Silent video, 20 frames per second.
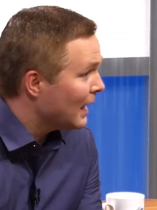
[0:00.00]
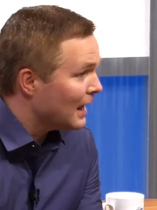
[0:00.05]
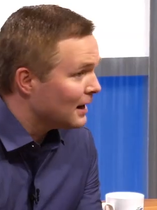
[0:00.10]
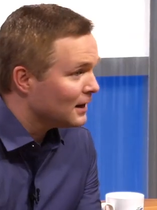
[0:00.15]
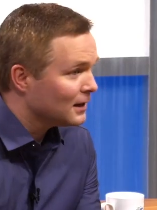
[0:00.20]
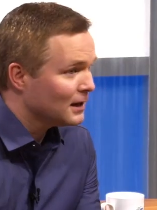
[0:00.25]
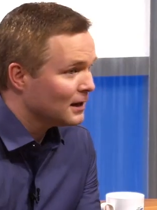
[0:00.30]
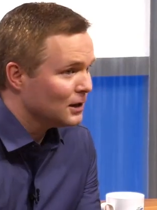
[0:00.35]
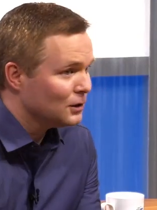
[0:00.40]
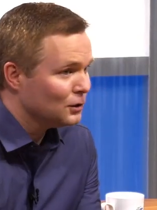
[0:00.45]

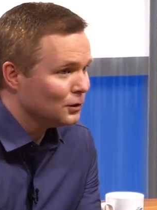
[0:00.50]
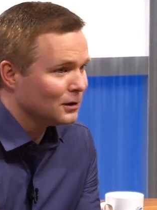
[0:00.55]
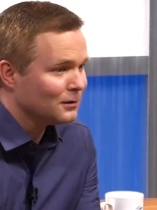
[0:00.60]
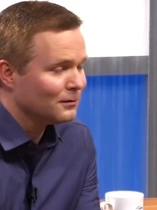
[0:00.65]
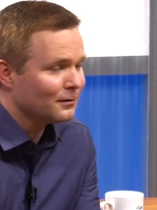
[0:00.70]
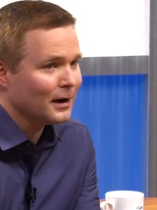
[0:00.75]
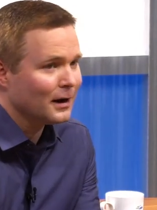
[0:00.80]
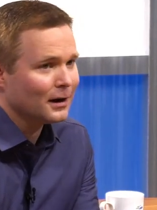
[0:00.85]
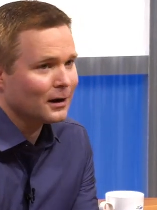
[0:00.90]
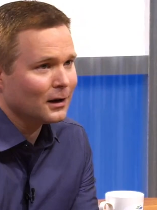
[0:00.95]
And again, you
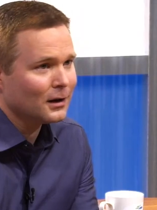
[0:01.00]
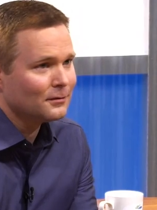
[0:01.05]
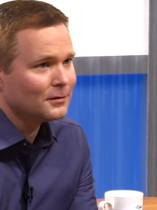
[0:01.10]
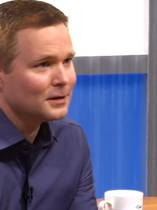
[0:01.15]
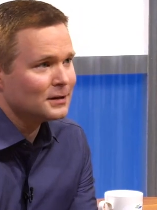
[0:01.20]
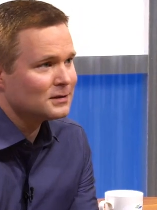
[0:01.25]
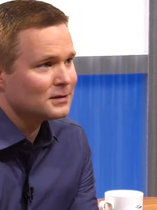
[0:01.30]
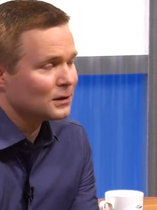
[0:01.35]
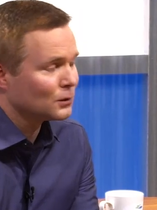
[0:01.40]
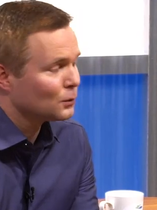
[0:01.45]
can find all of
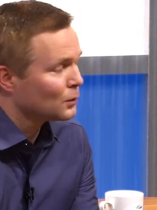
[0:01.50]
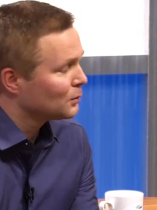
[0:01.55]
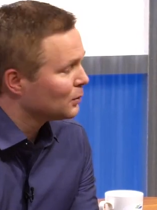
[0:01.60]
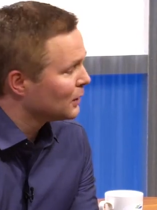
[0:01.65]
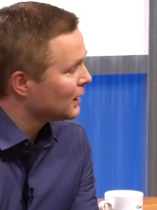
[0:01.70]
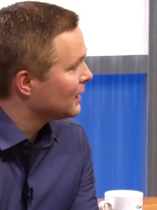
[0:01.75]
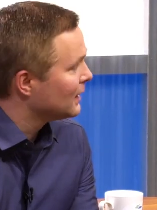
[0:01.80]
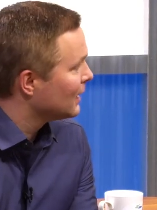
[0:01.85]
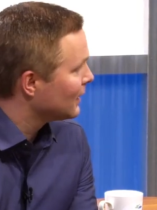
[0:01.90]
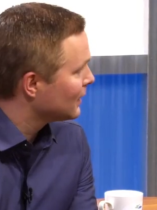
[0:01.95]
this at
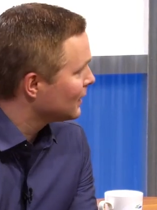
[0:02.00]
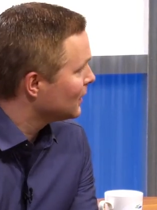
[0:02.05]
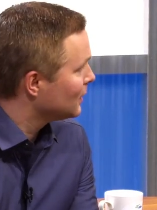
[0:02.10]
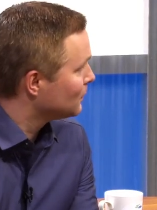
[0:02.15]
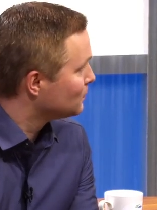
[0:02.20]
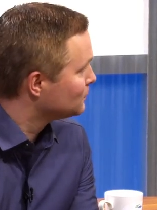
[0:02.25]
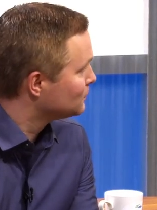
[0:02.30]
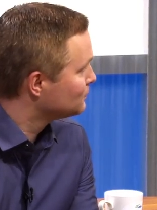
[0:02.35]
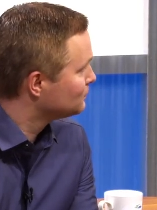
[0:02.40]
quitplan.com.